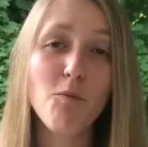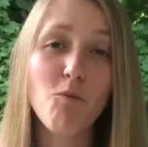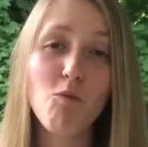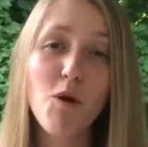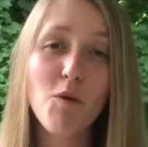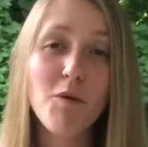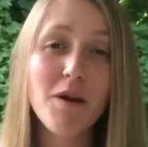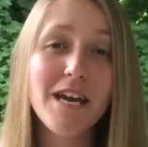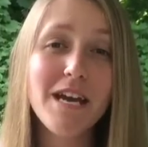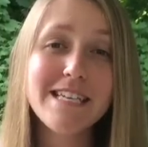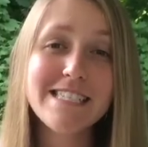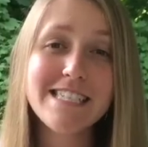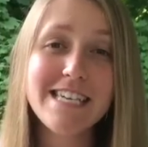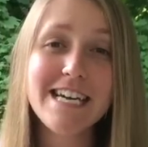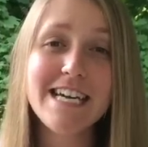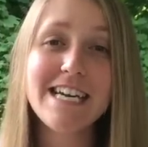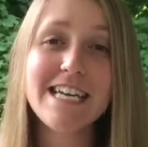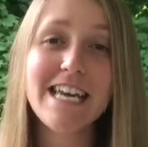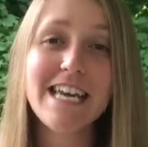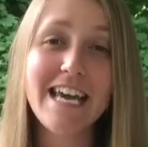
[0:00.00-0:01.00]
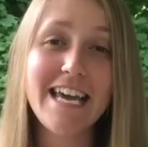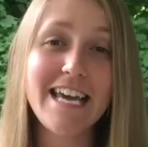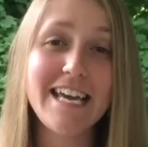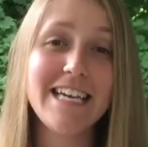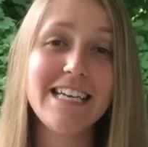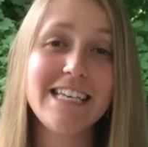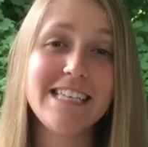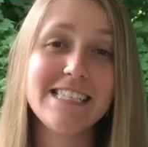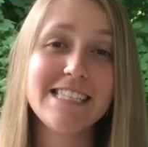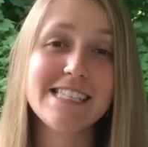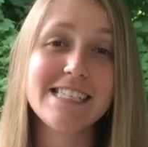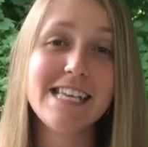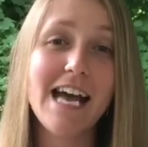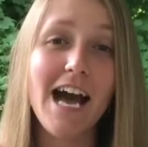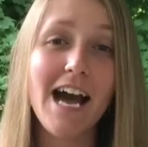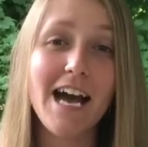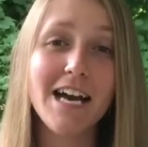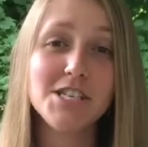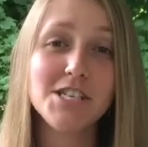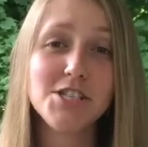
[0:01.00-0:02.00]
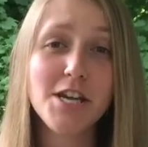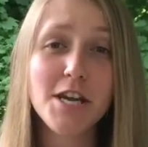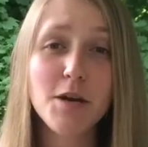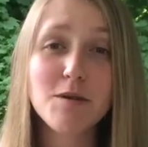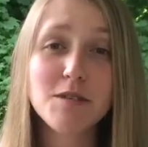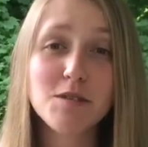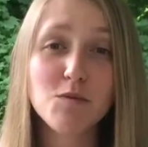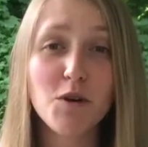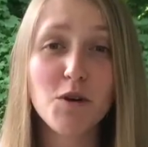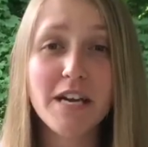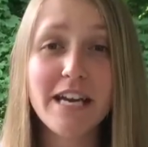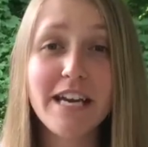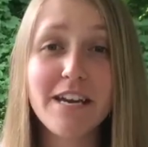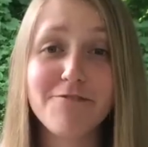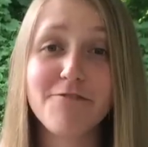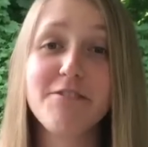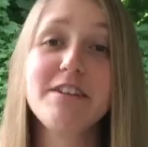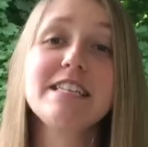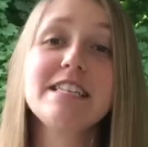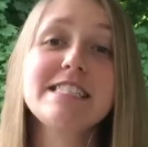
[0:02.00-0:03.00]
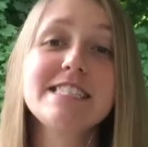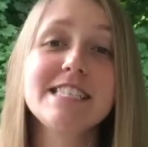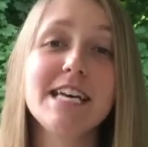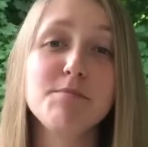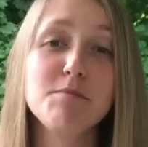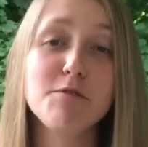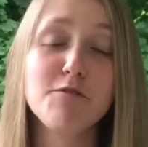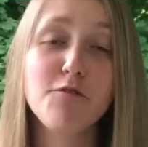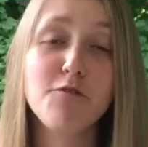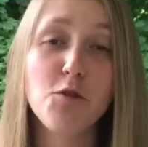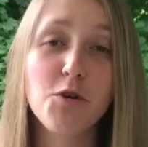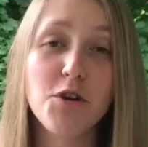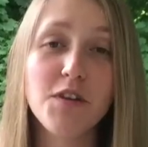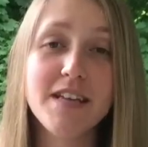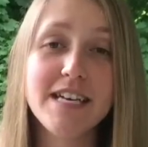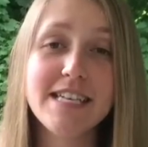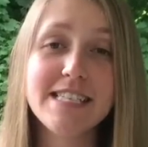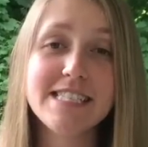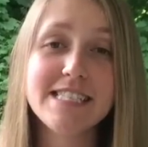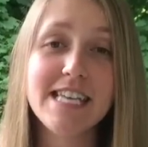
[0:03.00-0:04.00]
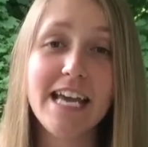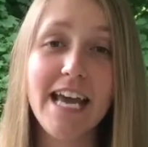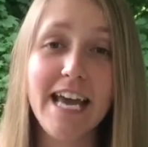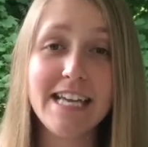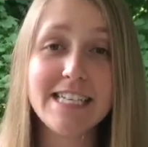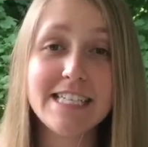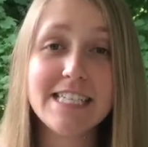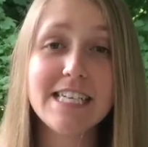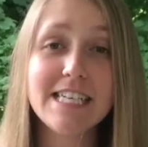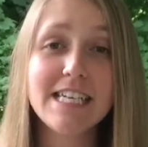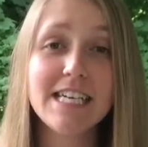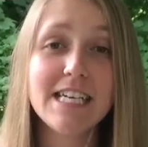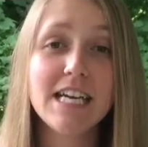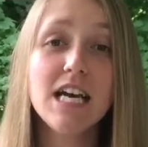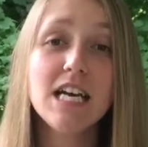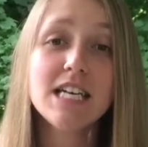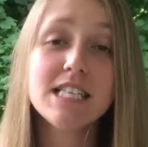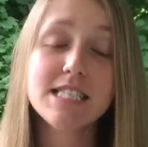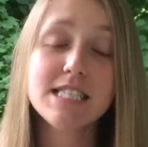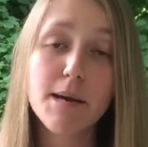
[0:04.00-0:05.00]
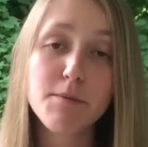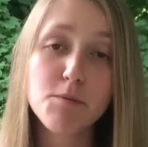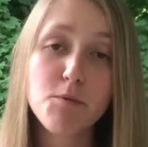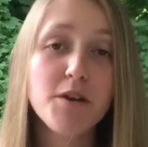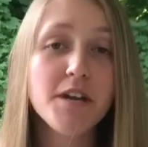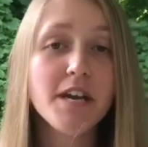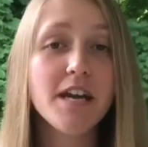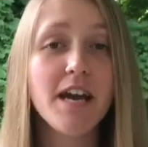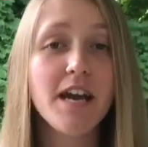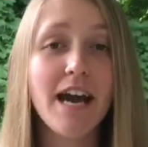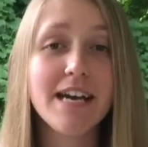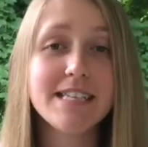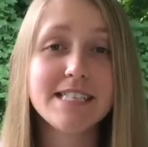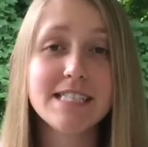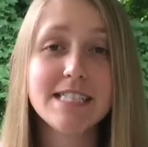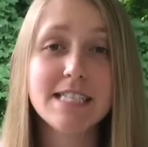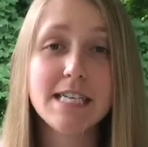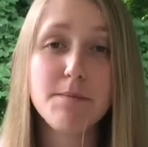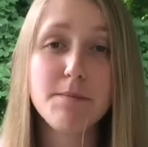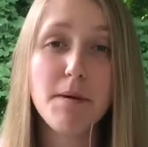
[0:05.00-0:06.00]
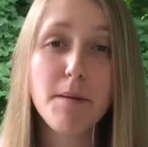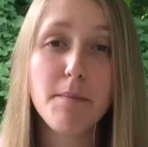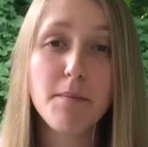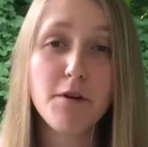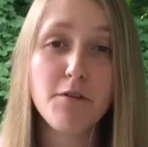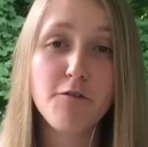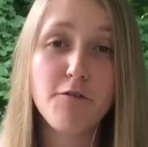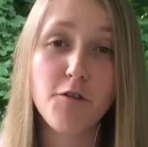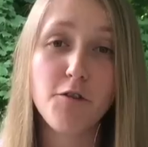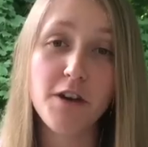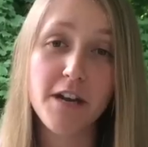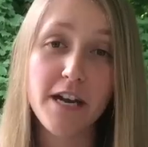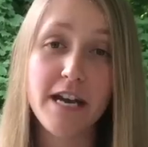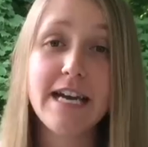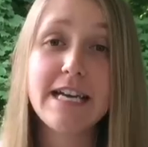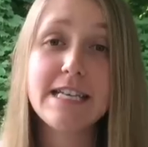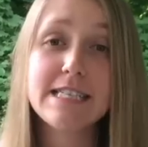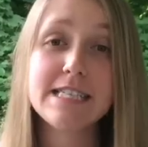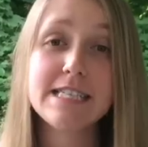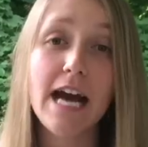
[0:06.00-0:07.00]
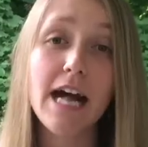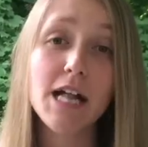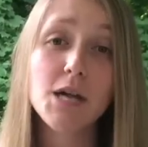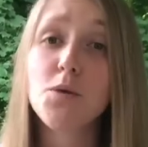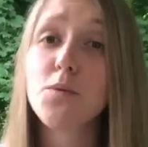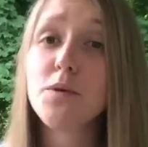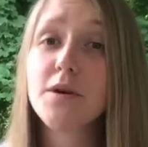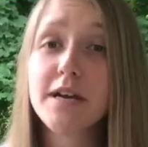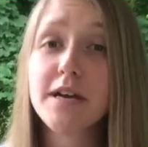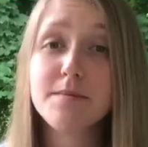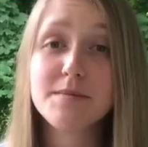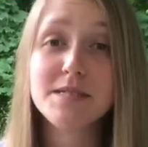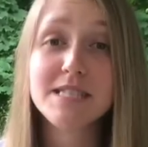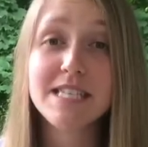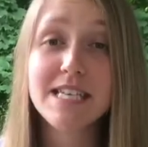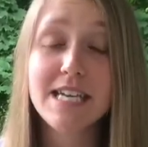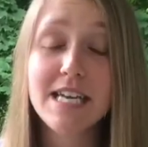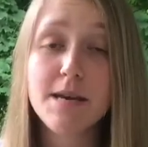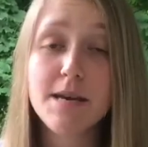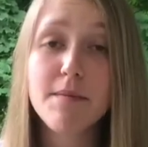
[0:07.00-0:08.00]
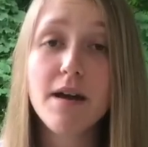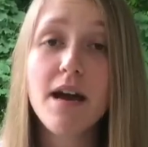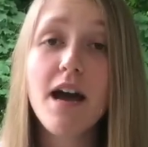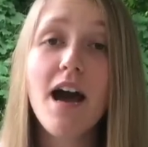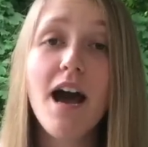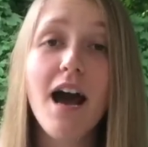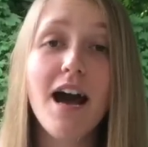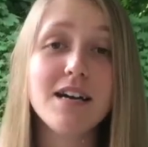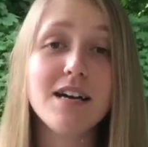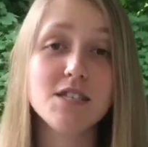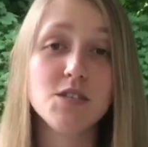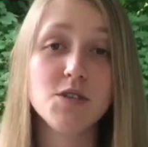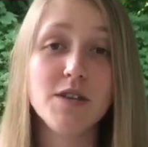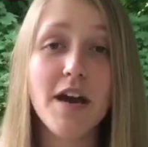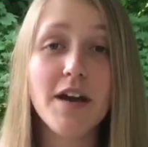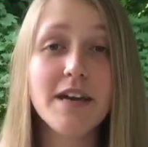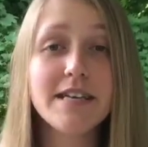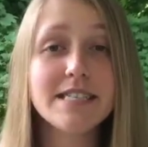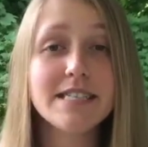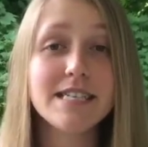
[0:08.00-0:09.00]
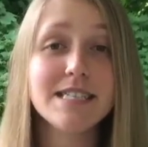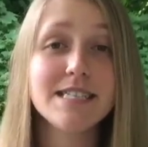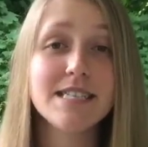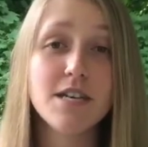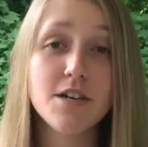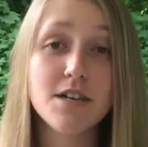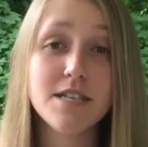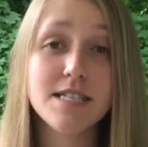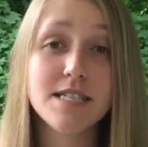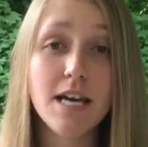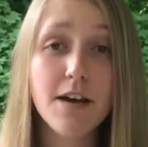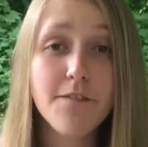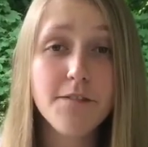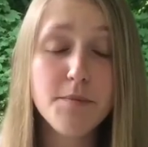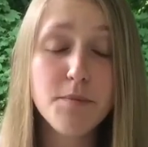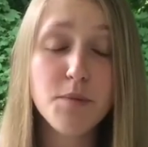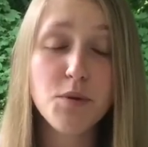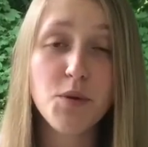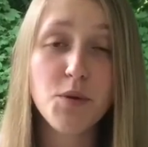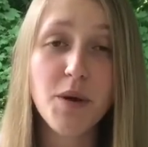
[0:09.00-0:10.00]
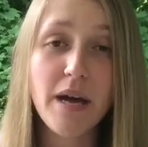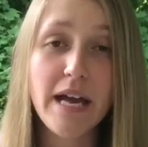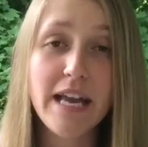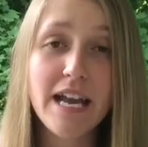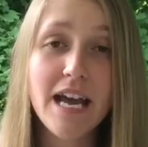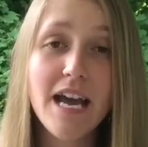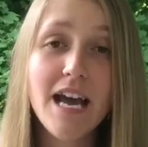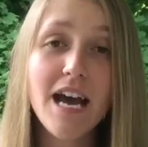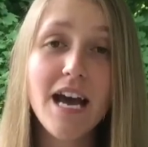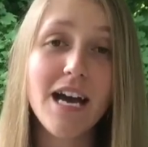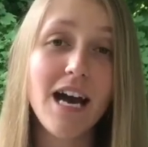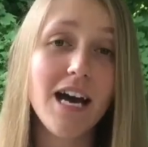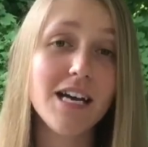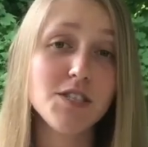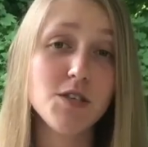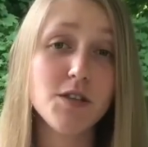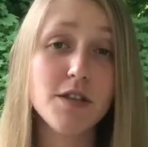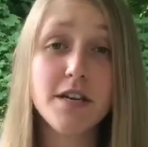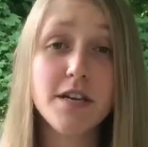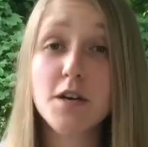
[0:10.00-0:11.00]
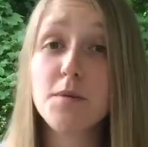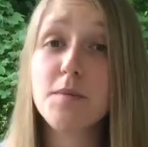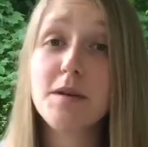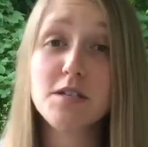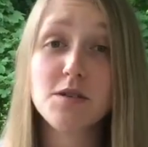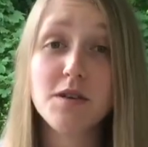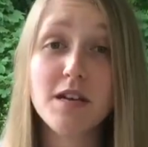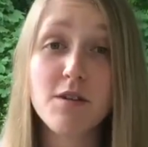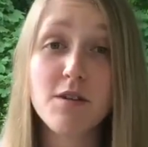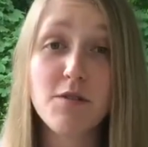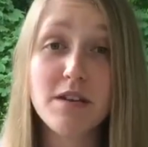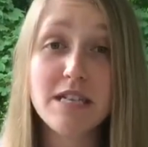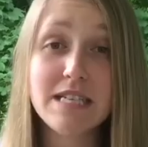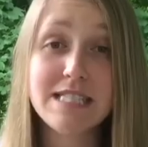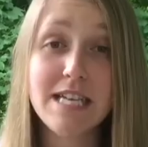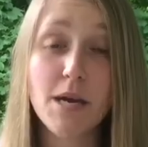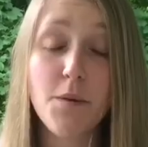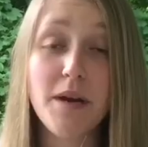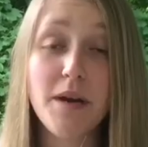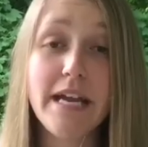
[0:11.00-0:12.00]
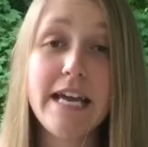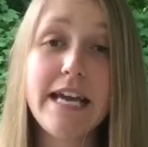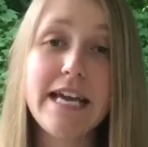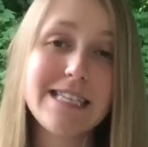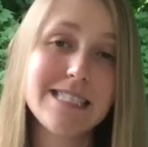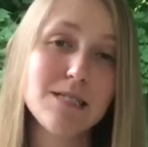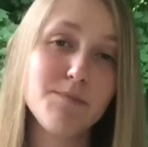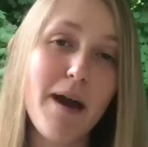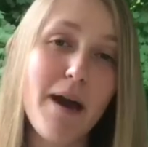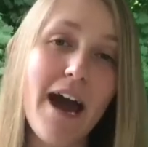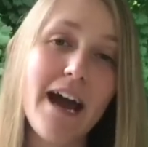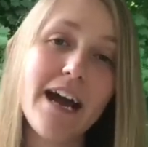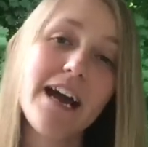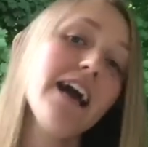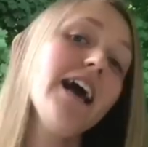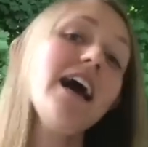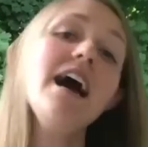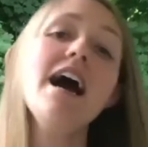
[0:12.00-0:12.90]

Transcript: What we did is Jake was working in real estate before this, and he stopped working as a team member for his Keller Williams team. So now he's considered self-employed, so that he'll be doing real estate when he gets back.